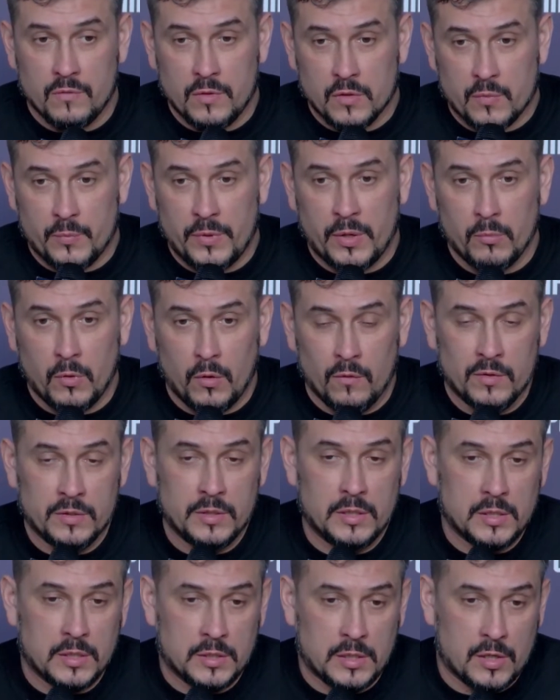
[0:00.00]
one of
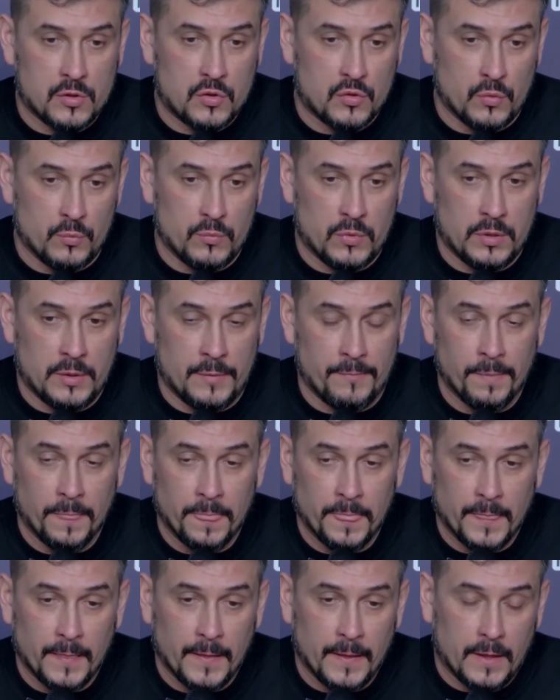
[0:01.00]
them is called I Want
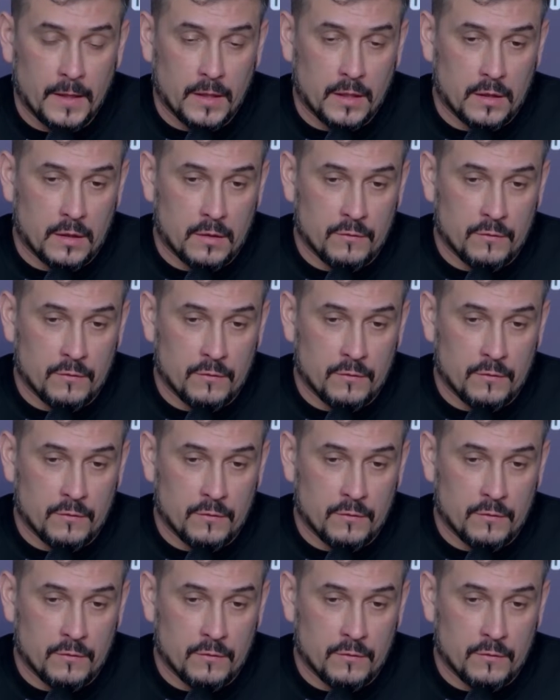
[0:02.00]
to Live.